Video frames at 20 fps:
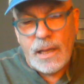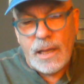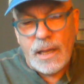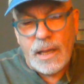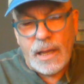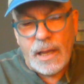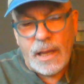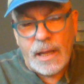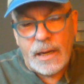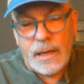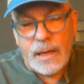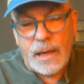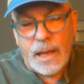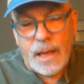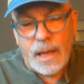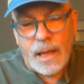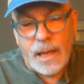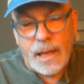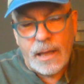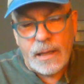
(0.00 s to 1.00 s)
And
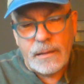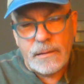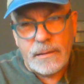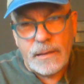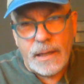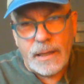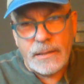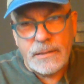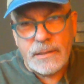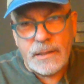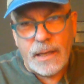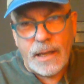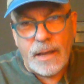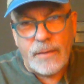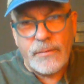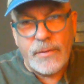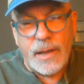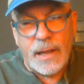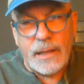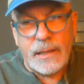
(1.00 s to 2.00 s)
uh, I'll say,
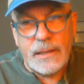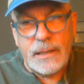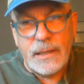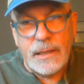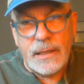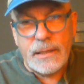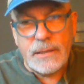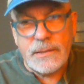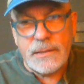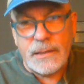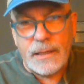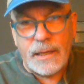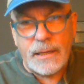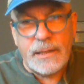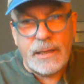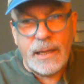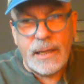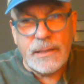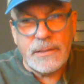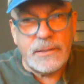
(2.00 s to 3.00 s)
I've got this, and they
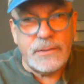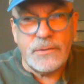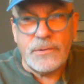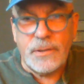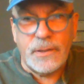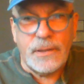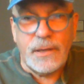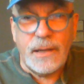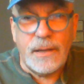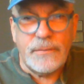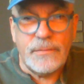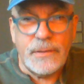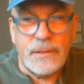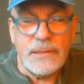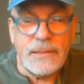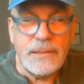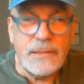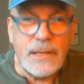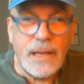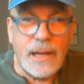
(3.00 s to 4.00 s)
test, and sure enough,
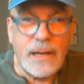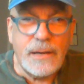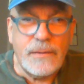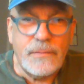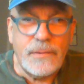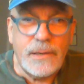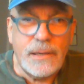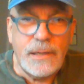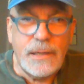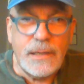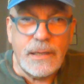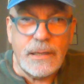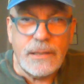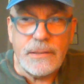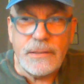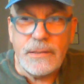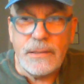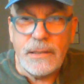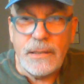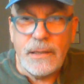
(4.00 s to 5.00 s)
that's exactly what it
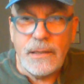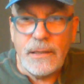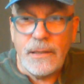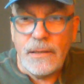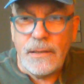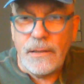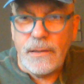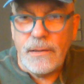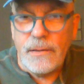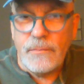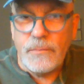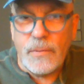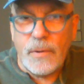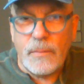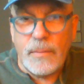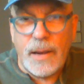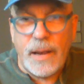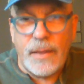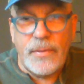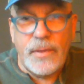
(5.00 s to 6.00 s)
is.
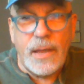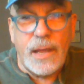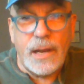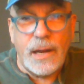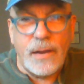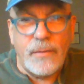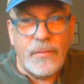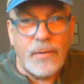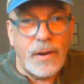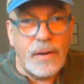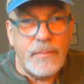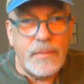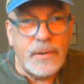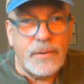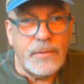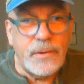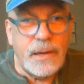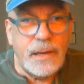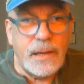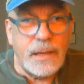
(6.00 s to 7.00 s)
But by then, I've already been
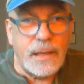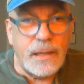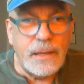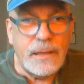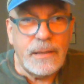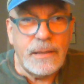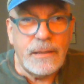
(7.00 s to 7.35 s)
treating it.